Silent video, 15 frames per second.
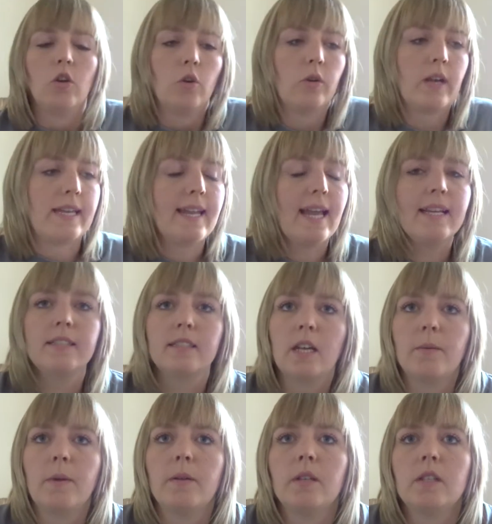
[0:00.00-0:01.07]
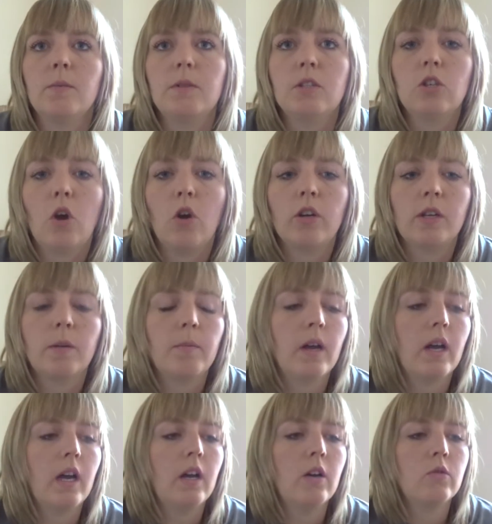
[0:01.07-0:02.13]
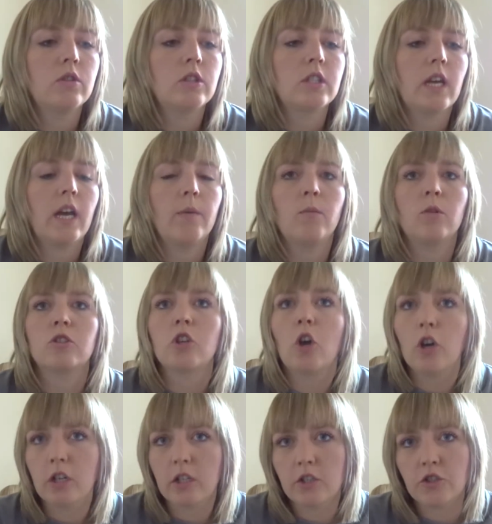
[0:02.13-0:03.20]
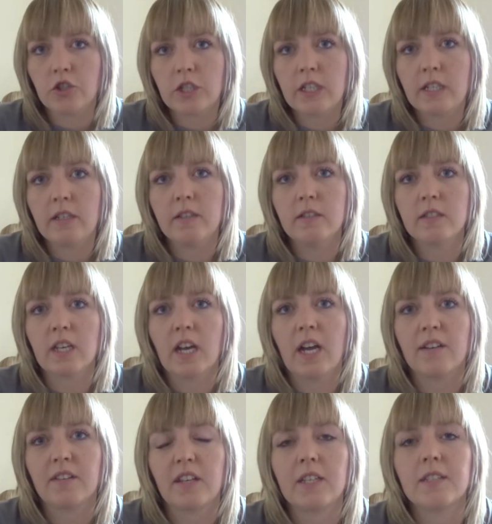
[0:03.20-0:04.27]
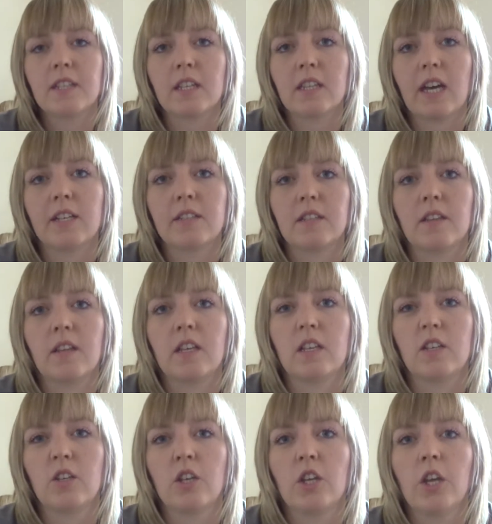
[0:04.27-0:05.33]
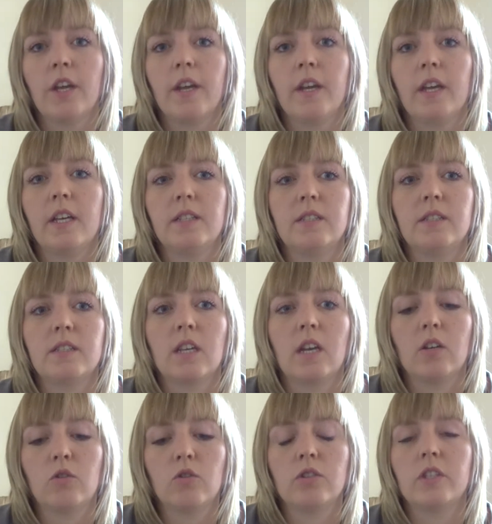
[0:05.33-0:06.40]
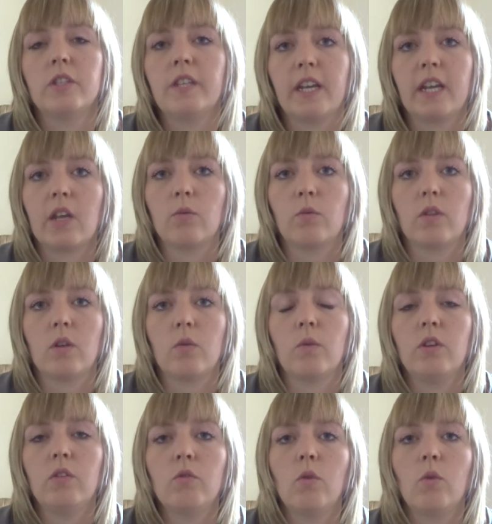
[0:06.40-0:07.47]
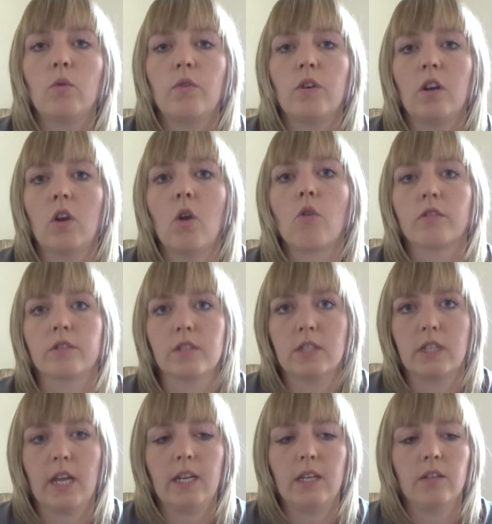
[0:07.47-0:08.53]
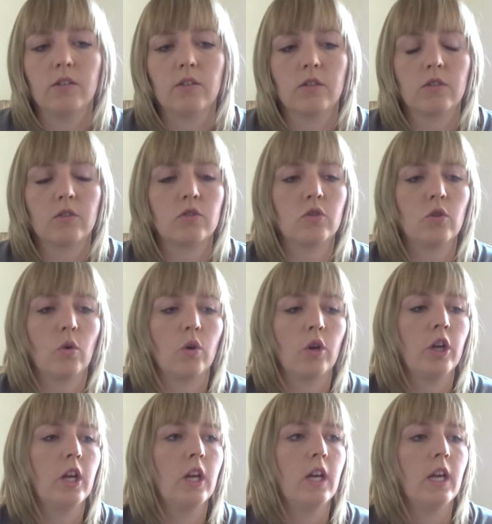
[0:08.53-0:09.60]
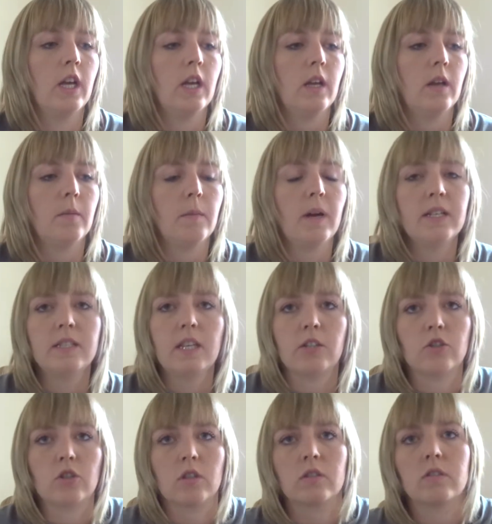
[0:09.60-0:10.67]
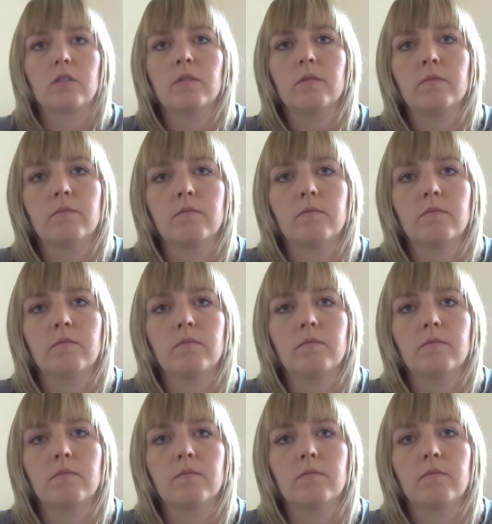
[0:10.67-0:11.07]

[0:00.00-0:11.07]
Okay, next up I'm going to be talking about what toiletries and things like that I think is good to take in with you when you go for a long stay. So, my essentials.